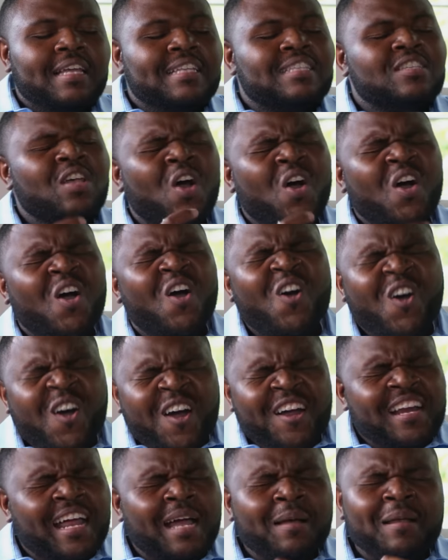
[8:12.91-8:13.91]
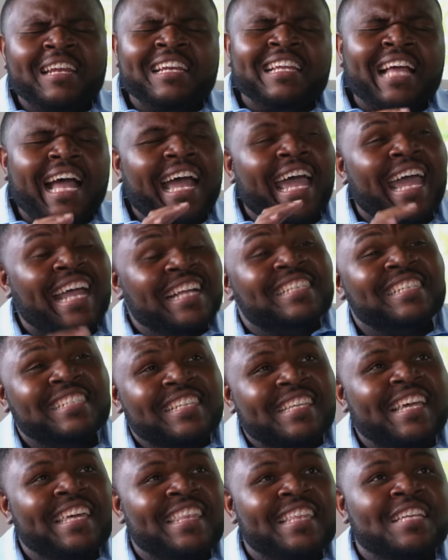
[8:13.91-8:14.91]
it's hard, I, and I hate to
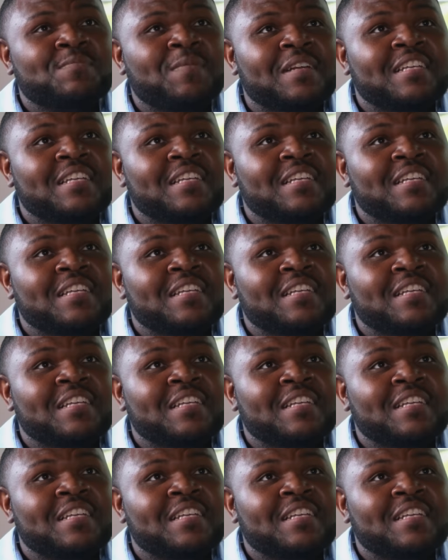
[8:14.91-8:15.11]
say this,